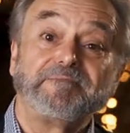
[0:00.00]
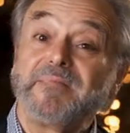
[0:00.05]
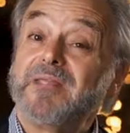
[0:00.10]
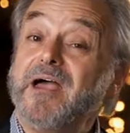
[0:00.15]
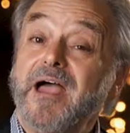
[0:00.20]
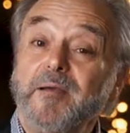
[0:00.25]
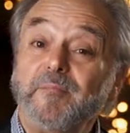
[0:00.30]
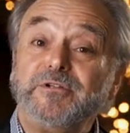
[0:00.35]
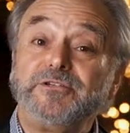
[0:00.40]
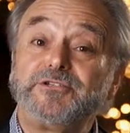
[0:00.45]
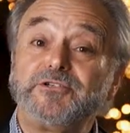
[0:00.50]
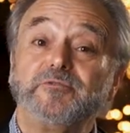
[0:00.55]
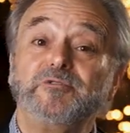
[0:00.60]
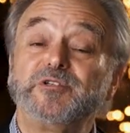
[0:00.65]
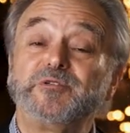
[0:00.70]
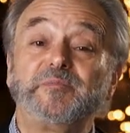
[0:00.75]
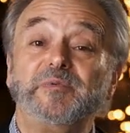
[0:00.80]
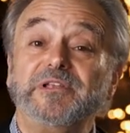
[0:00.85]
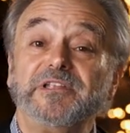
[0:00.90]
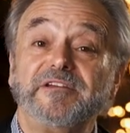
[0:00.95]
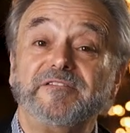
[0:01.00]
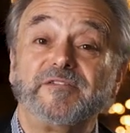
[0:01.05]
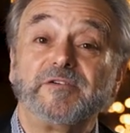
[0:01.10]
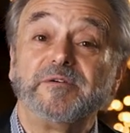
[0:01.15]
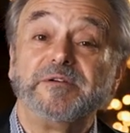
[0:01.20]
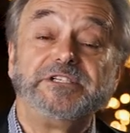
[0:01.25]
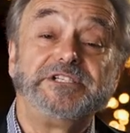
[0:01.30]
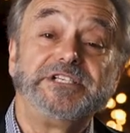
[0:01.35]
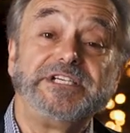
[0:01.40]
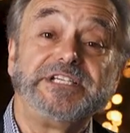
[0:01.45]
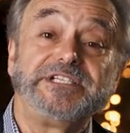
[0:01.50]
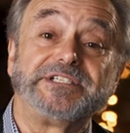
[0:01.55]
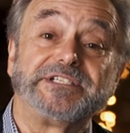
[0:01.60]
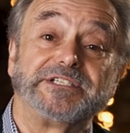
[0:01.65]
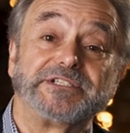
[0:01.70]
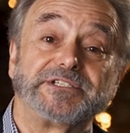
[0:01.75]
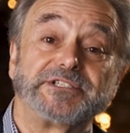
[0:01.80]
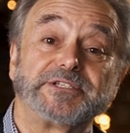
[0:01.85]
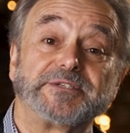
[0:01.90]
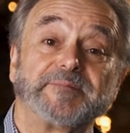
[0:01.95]
I'm a Jewish believer in
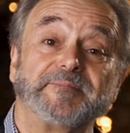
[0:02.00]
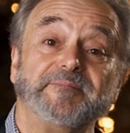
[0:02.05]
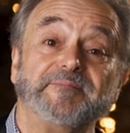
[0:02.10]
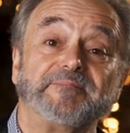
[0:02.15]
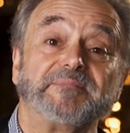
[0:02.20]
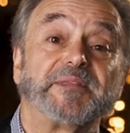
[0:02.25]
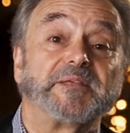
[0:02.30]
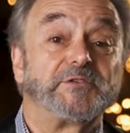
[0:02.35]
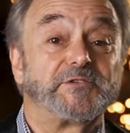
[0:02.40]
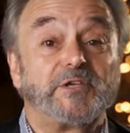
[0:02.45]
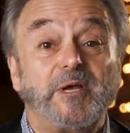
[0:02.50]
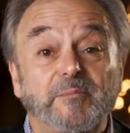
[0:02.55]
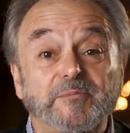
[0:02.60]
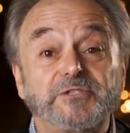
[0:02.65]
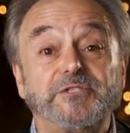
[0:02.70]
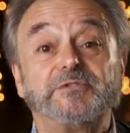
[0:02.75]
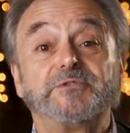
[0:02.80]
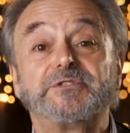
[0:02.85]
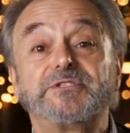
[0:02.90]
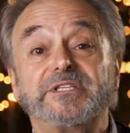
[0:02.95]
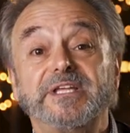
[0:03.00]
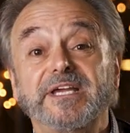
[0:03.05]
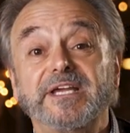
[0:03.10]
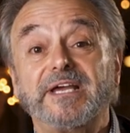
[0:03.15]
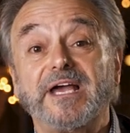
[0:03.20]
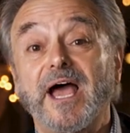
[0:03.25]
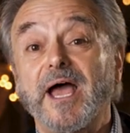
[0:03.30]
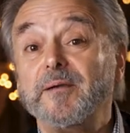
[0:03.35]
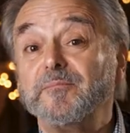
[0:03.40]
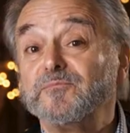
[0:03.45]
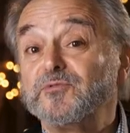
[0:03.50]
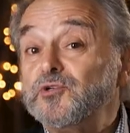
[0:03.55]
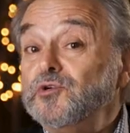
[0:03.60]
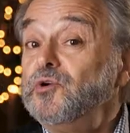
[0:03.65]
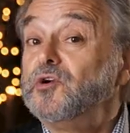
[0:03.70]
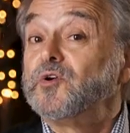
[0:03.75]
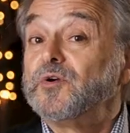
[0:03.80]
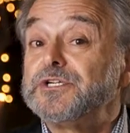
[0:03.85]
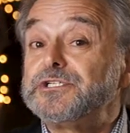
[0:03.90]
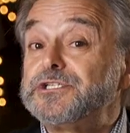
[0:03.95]
Jesus. Some Jews think I'm too
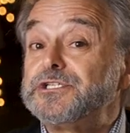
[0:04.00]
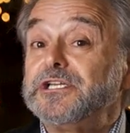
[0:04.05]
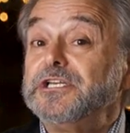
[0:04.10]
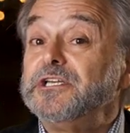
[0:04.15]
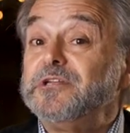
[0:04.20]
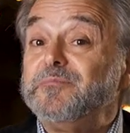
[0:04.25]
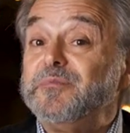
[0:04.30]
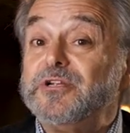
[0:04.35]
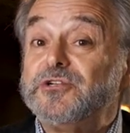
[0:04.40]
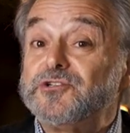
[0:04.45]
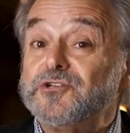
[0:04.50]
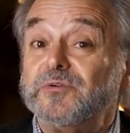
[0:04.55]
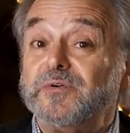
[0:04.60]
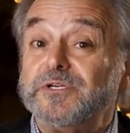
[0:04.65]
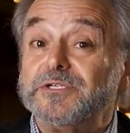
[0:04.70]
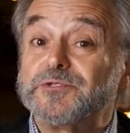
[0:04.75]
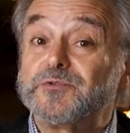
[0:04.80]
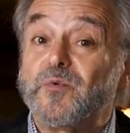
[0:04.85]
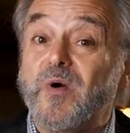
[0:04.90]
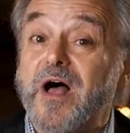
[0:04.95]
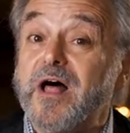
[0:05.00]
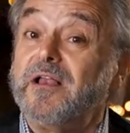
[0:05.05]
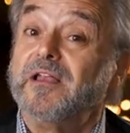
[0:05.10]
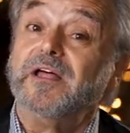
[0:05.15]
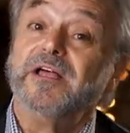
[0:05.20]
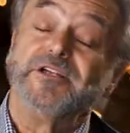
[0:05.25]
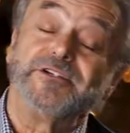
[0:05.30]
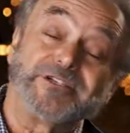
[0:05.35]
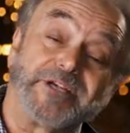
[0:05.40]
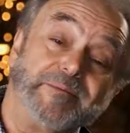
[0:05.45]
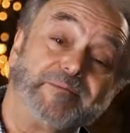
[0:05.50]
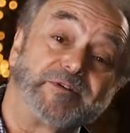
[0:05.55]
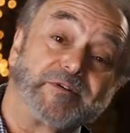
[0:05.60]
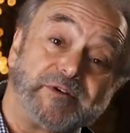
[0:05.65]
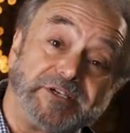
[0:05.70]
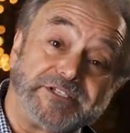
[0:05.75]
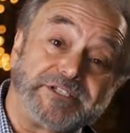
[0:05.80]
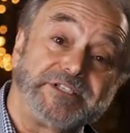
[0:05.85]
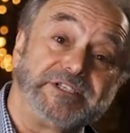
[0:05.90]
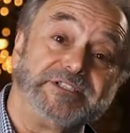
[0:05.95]
Christian to be Jewish, while some
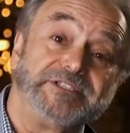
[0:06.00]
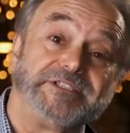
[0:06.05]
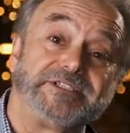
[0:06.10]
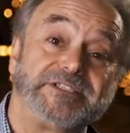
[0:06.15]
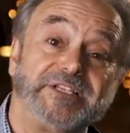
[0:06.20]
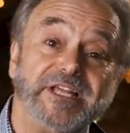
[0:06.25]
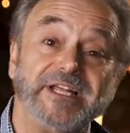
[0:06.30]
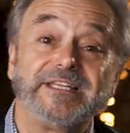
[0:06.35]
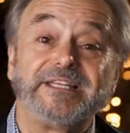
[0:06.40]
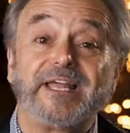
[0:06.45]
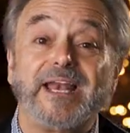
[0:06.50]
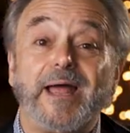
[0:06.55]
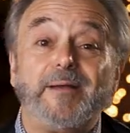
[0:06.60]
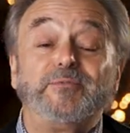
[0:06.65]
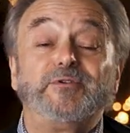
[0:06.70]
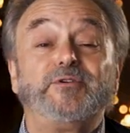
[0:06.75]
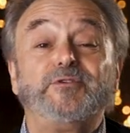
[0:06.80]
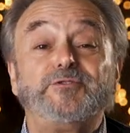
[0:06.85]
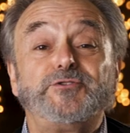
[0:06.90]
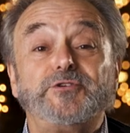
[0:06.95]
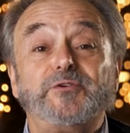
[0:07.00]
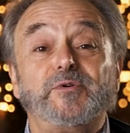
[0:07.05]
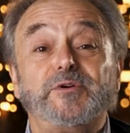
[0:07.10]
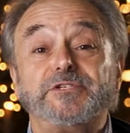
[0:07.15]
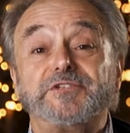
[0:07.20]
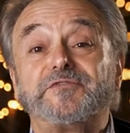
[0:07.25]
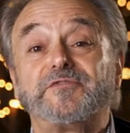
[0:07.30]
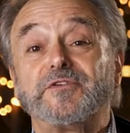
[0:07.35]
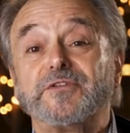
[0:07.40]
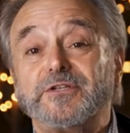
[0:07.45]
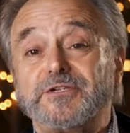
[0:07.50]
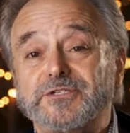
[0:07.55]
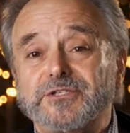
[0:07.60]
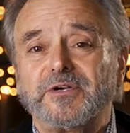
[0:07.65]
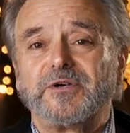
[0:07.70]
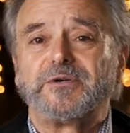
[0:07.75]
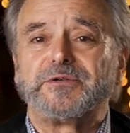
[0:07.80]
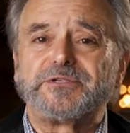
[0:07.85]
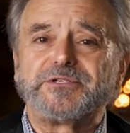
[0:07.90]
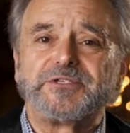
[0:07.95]
Christians think that I'm too Jewish for the
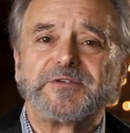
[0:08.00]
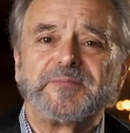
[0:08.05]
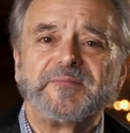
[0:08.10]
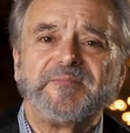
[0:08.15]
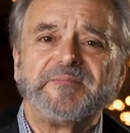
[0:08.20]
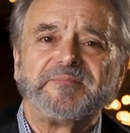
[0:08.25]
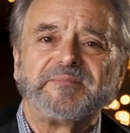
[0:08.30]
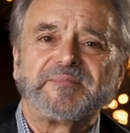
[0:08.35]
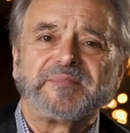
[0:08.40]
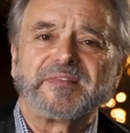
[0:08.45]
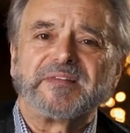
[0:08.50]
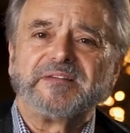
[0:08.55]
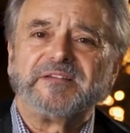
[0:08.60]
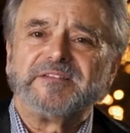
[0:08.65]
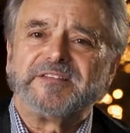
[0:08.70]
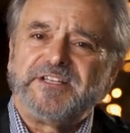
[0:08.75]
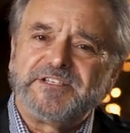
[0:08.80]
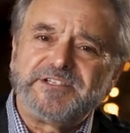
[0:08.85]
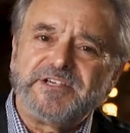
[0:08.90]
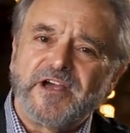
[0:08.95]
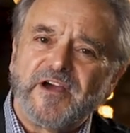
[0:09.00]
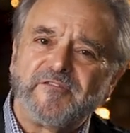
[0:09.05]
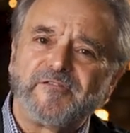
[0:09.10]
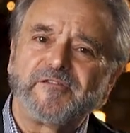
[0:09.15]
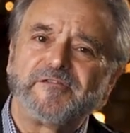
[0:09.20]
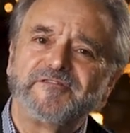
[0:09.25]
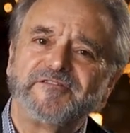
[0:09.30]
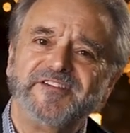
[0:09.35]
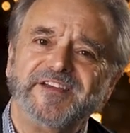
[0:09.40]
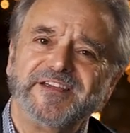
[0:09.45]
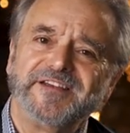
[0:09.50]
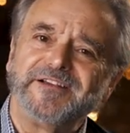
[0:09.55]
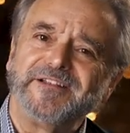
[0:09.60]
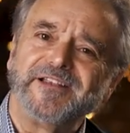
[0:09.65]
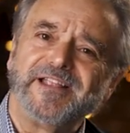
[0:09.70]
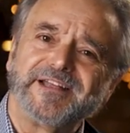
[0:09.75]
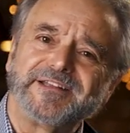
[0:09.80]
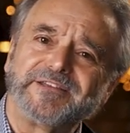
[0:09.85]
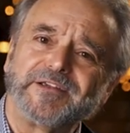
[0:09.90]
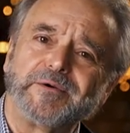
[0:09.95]
church. Did you ever feel
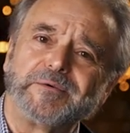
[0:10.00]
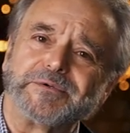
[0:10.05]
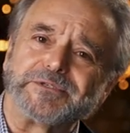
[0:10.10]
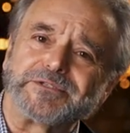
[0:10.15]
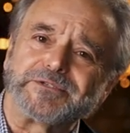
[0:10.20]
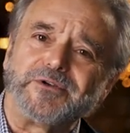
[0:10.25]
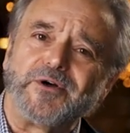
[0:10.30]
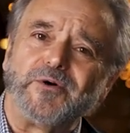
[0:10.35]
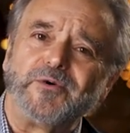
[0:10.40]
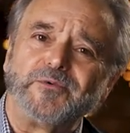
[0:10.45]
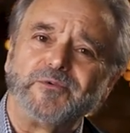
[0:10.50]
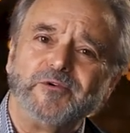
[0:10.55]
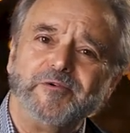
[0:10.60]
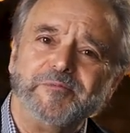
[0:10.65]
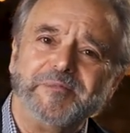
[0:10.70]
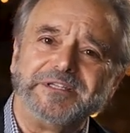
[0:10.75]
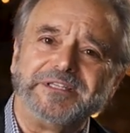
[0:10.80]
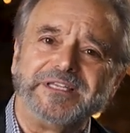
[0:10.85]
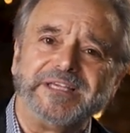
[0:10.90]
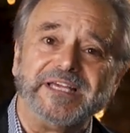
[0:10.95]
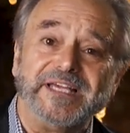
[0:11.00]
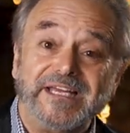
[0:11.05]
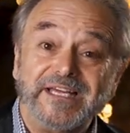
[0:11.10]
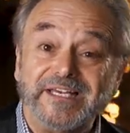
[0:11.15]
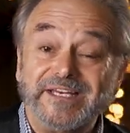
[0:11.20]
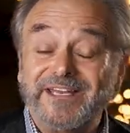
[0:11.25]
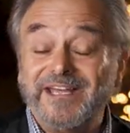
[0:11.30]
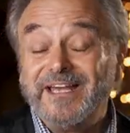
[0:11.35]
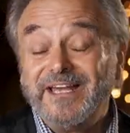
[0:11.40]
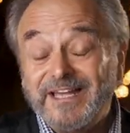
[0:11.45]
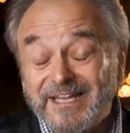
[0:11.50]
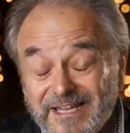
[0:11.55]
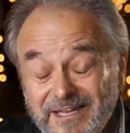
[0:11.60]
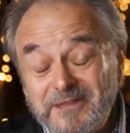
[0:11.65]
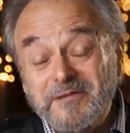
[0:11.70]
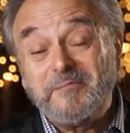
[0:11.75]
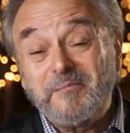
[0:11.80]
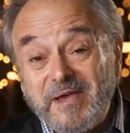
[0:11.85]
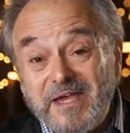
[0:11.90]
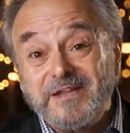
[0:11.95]
like there was no room at the inn,
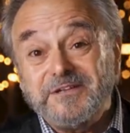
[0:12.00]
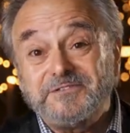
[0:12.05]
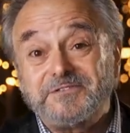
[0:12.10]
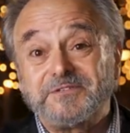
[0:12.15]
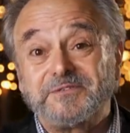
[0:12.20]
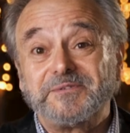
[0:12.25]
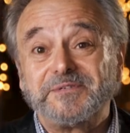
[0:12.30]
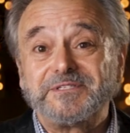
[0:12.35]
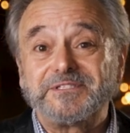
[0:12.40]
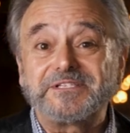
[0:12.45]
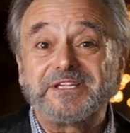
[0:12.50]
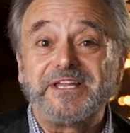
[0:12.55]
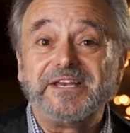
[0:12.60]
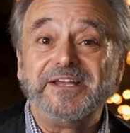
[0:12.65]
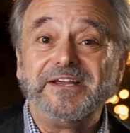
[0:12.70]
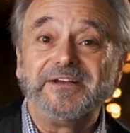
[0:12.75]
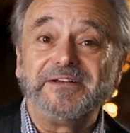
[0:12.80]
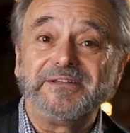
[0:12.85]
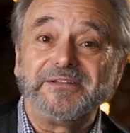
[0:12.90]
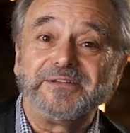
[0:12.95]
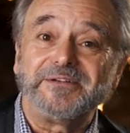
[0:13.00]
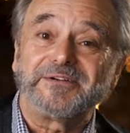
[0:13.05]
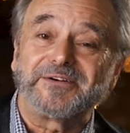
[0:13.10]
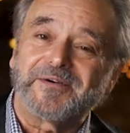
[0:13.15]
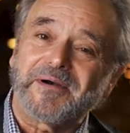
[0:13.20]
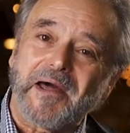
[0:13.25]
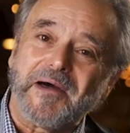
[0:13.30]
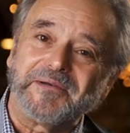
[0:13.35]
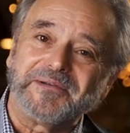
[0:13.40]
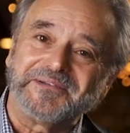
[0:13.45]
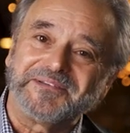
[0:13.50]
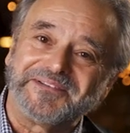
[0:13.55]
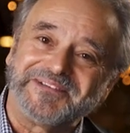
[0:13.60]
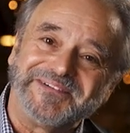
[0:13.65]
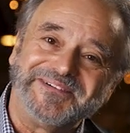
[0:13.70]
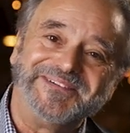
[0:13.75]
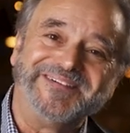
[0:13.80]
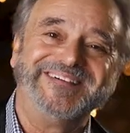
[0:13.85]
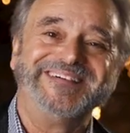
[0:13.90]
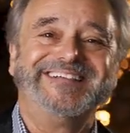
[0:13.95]
and the manger is getting a little crowded
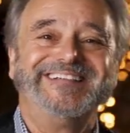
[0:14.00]
too?